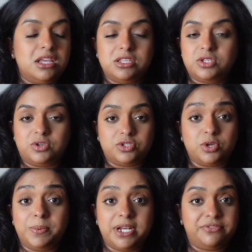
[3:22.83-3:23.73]

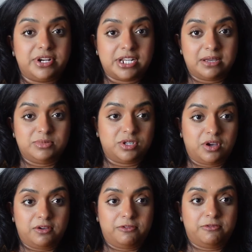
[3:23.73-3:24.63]
so many different types
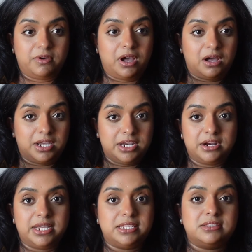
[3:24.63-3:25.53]
of
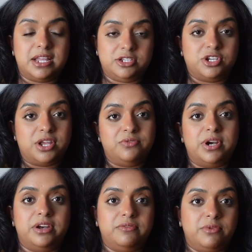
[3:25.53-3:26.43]
earrings that you can
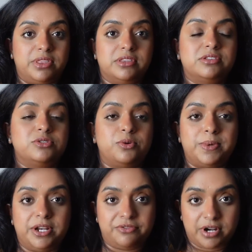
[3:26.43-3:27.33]
wear it with so
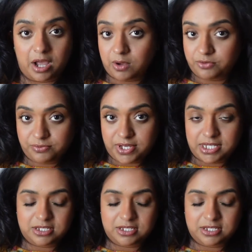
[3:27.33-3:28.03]
many different outfits.